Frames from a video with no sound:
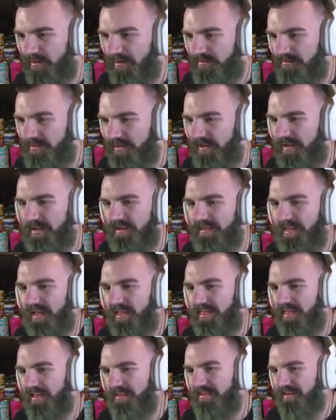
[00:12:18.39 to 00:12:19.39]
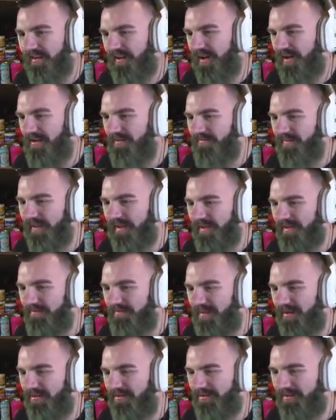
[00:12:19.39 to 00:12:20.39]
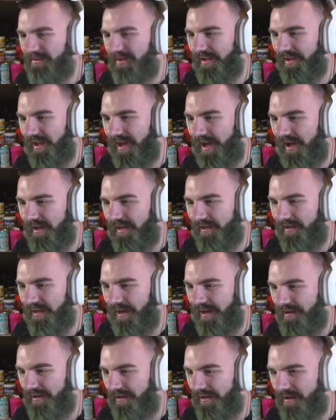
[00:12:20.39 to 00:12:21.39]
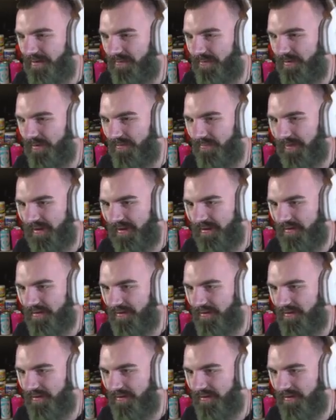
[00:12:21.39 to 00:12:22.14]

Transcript: See, that that's the kind of like innovation like I can kind of get with, man.